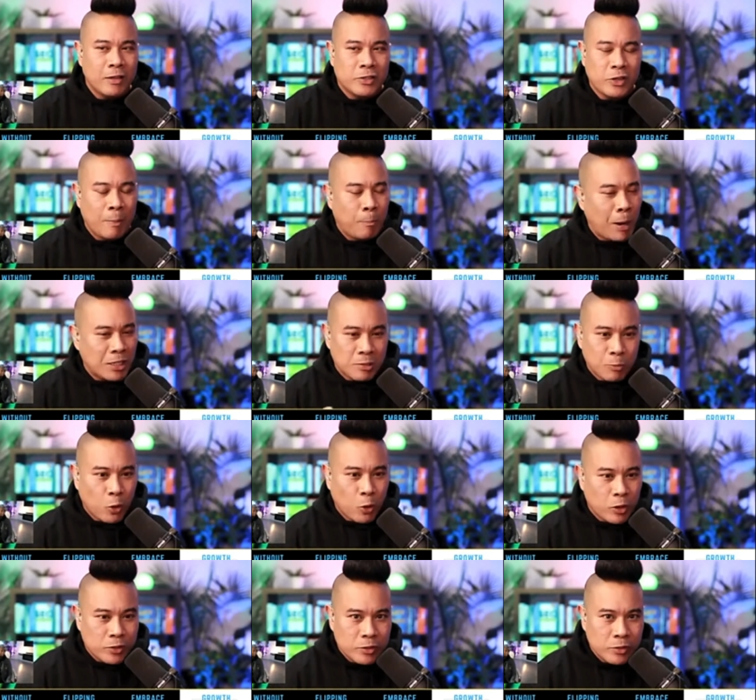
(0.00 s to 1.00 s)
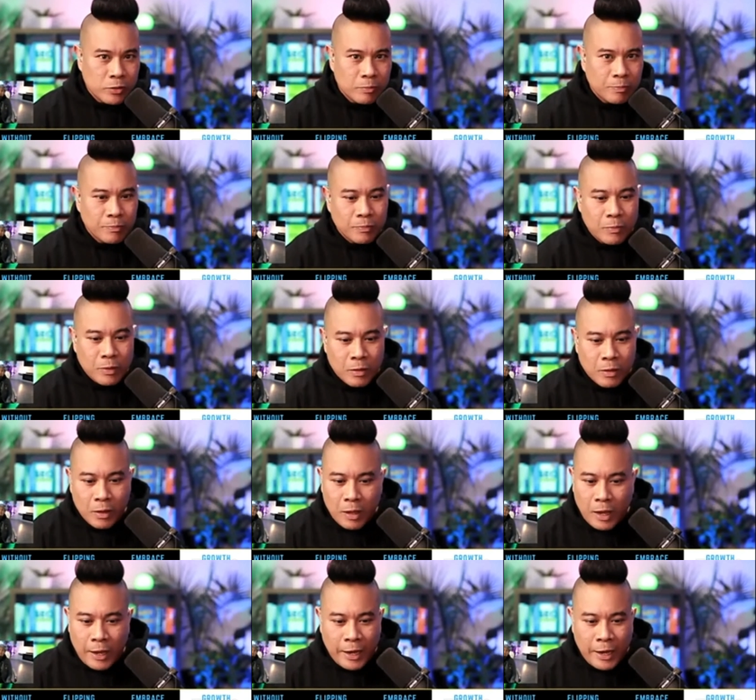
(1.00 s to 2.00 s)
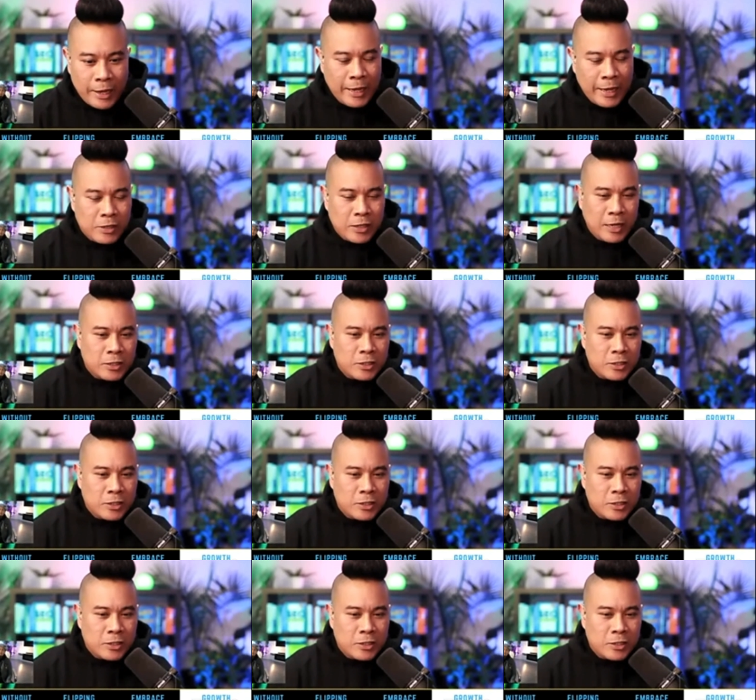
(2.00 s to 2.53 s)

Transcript: So I bought some courses. I